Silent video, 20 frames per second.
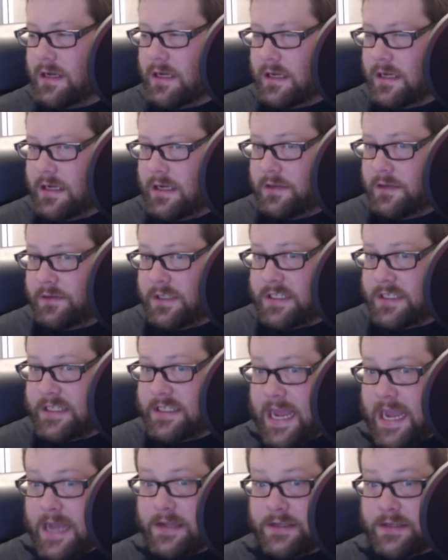The
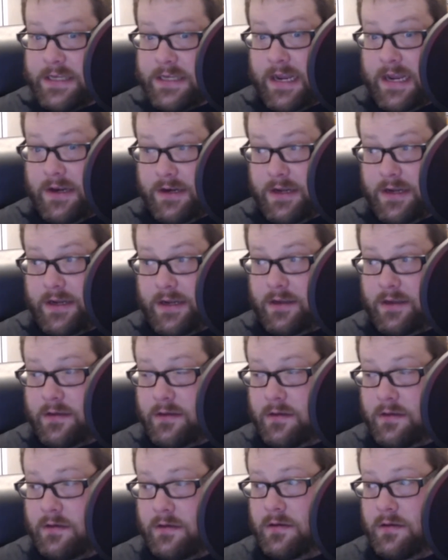Stan's ending.
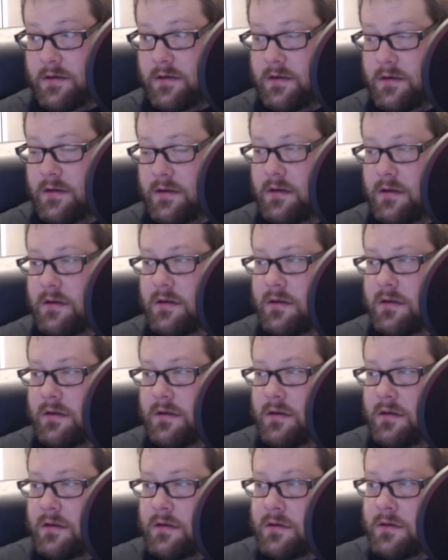
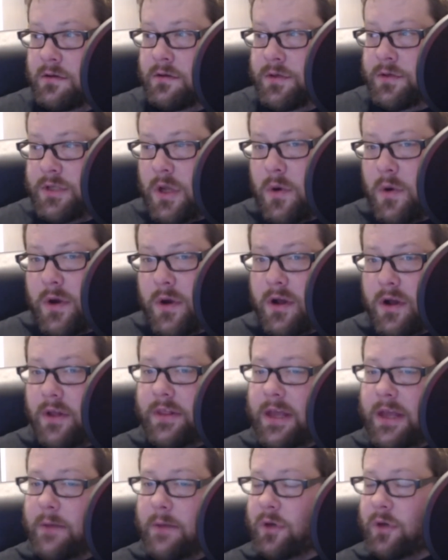Stu and all
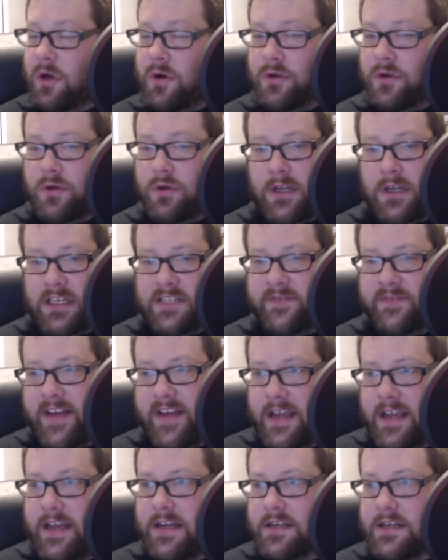them go to Las
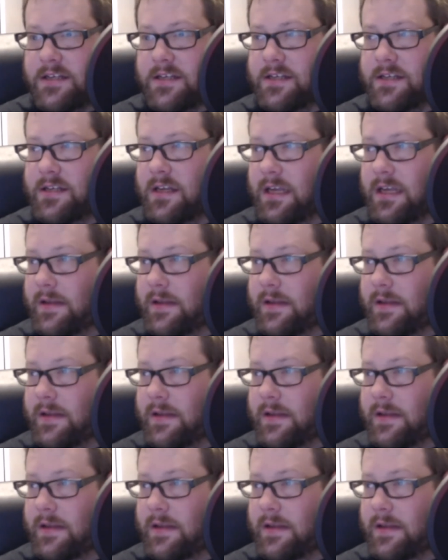Vegas.